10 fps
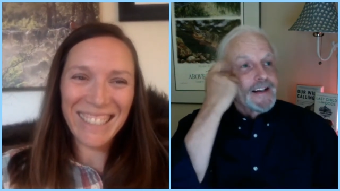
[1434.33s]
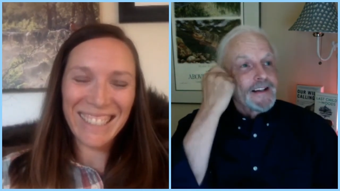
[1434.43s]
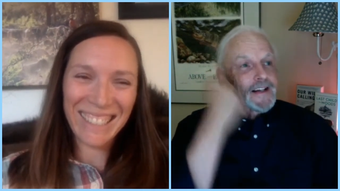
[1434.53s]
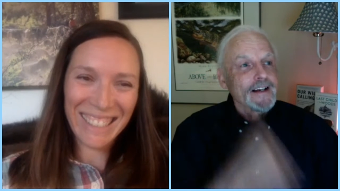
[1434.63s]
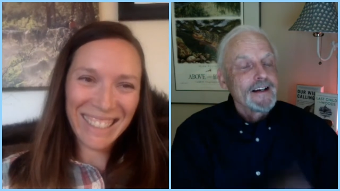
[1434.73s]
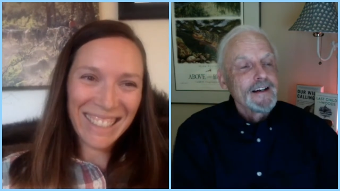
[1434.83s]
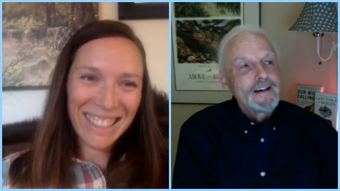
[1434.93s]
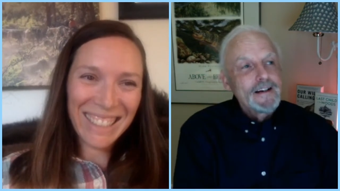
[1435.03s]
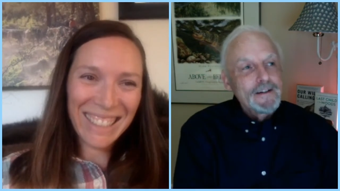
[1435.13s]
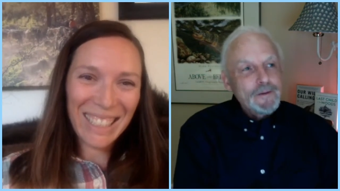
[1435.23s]
Speaker 1: that
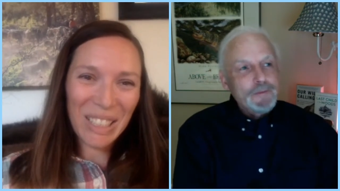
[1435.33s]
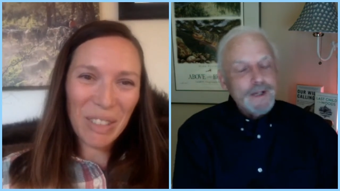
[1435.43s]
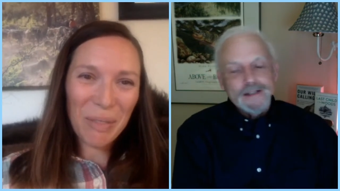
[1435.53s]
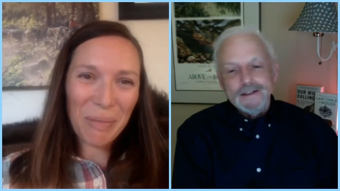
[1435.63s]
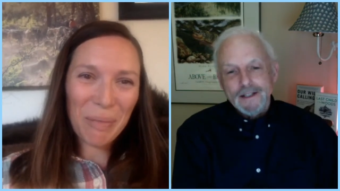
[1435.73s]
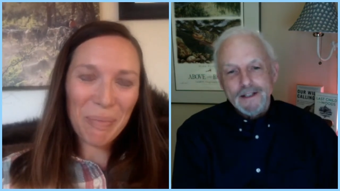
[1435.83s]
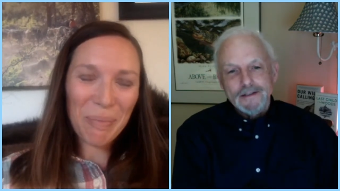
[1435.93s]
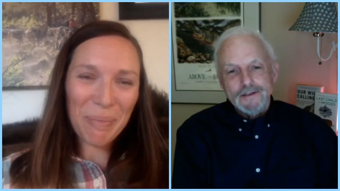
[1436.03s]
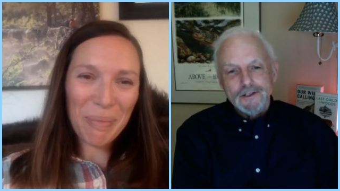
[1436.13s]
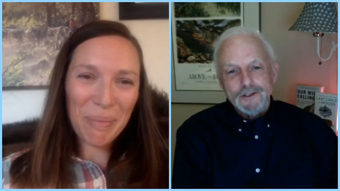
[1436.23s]
men
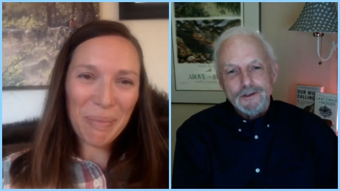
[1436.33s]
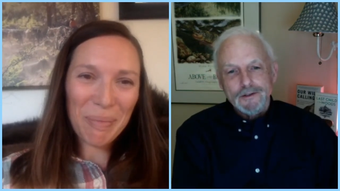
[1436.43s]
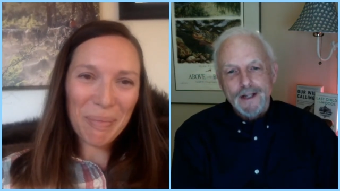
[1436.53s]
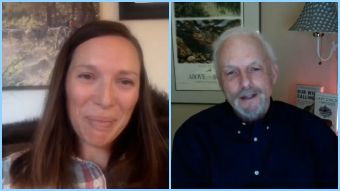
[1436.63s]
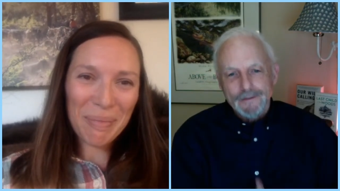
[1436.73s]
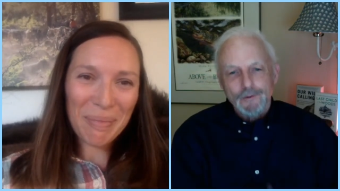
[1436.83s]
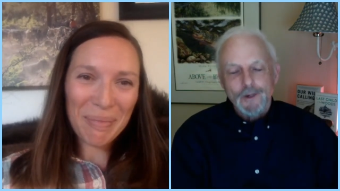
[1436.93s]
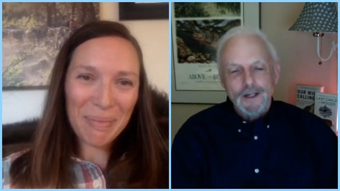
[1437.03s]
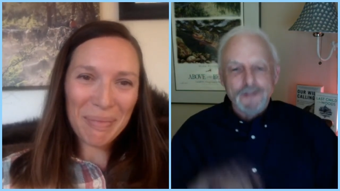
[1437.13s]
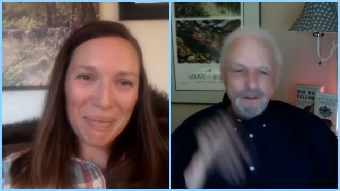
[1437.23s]
tend to they have their
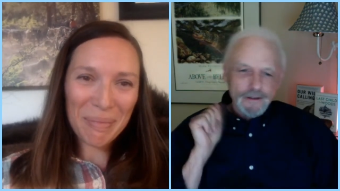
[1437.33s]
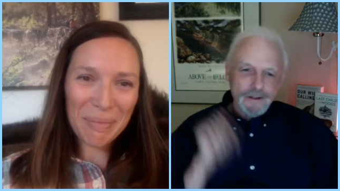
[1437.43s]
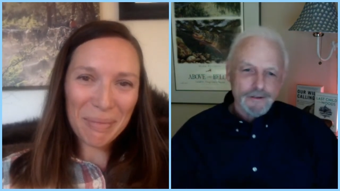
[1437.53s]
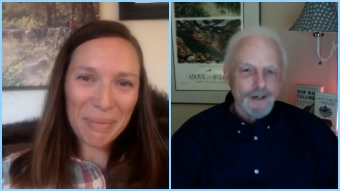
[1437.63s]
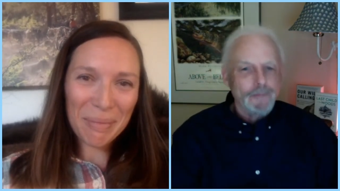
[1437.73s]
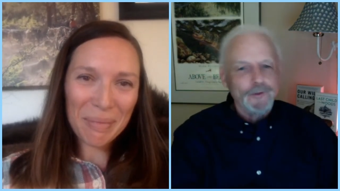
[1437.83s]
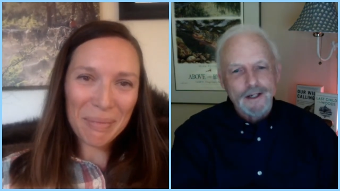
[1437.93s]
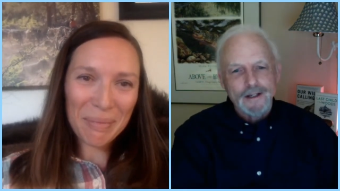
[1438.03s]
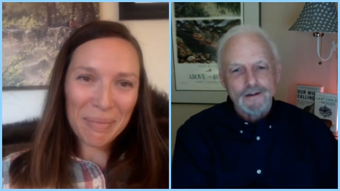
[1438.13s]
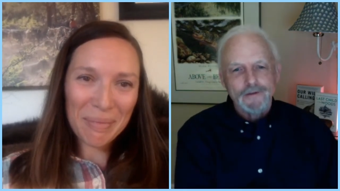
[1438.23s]
waders on, they'll tromp
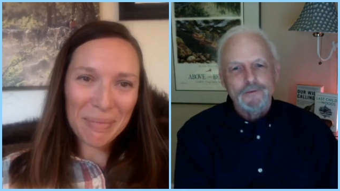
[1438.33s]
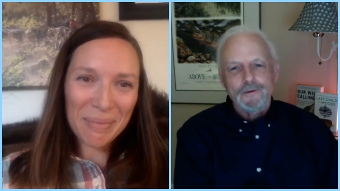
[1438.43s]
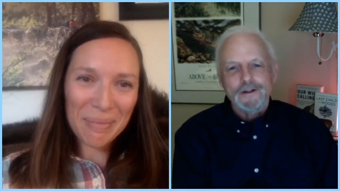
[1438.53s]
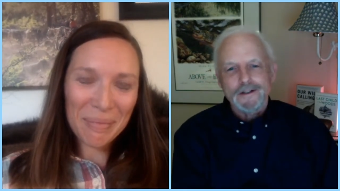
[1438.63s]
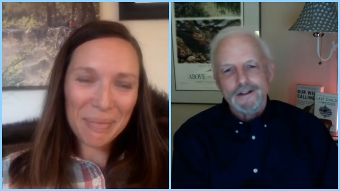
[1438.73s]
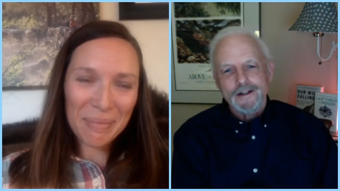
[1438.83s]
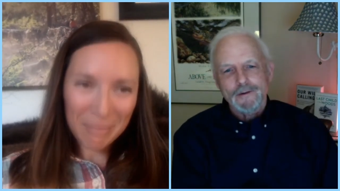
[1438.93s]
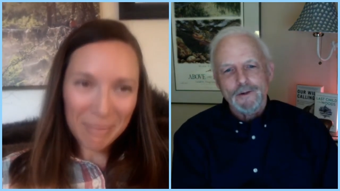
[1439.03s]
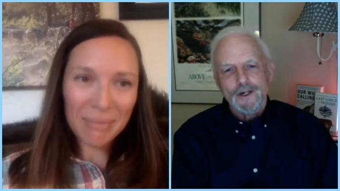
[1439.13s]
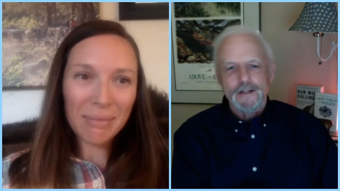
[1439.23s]
right into the
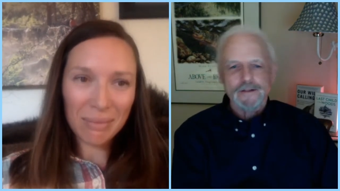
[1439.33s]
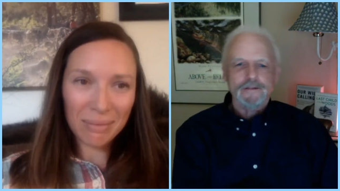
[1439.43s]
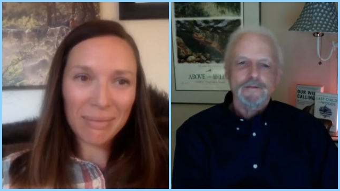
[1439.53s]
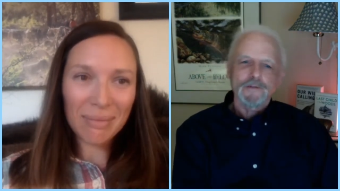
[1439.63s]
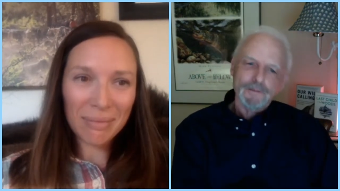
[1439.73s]
whereas women